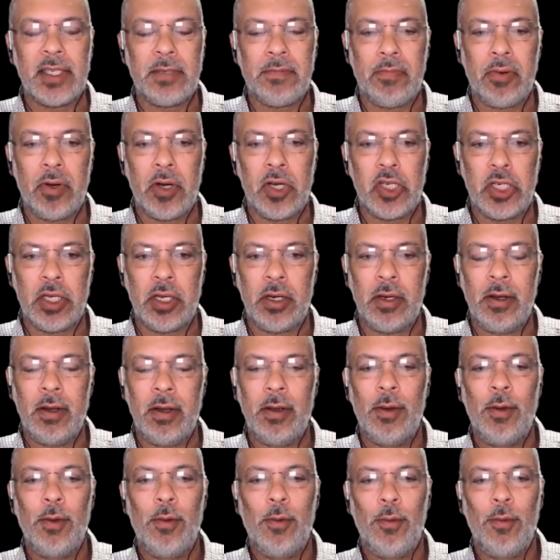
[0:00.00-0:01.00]
person
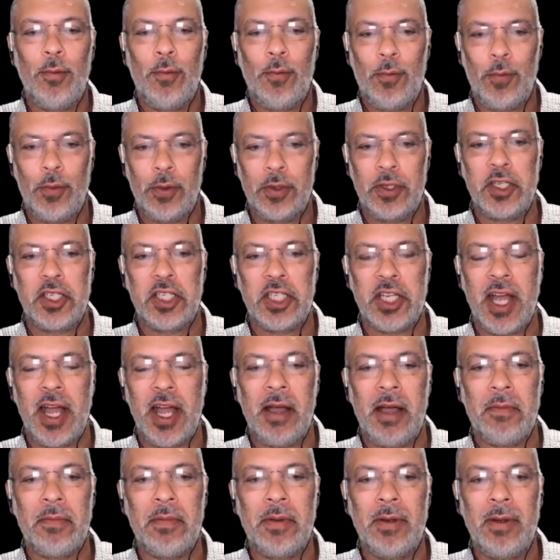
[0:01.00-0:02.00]
for the job.
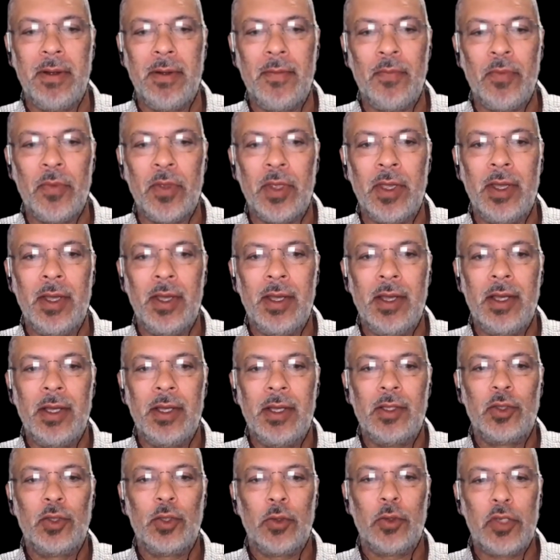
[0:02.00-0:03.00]

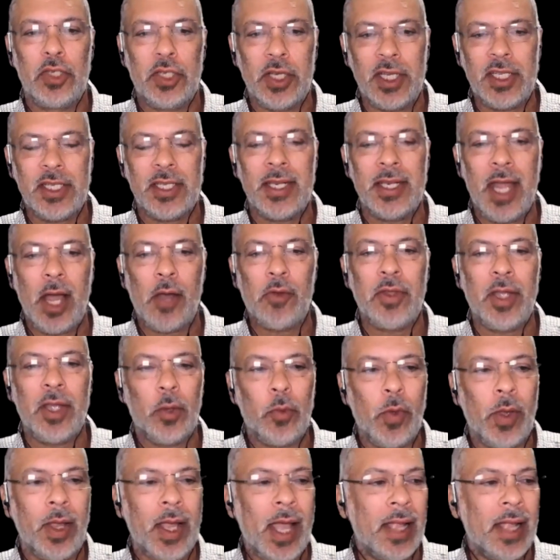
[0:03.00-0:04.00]
So just now
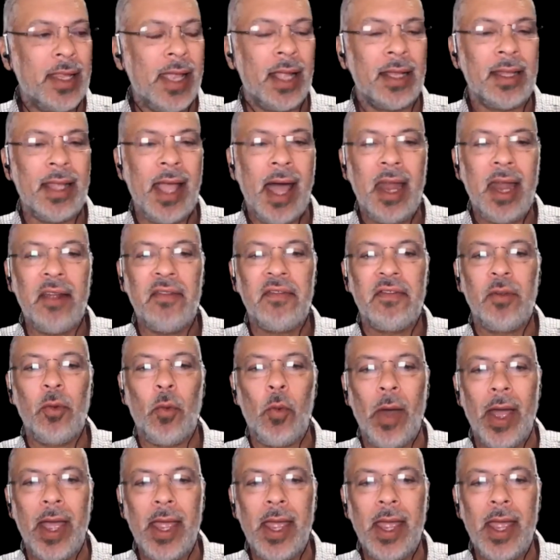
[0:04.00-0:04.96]
that we got that out of the way,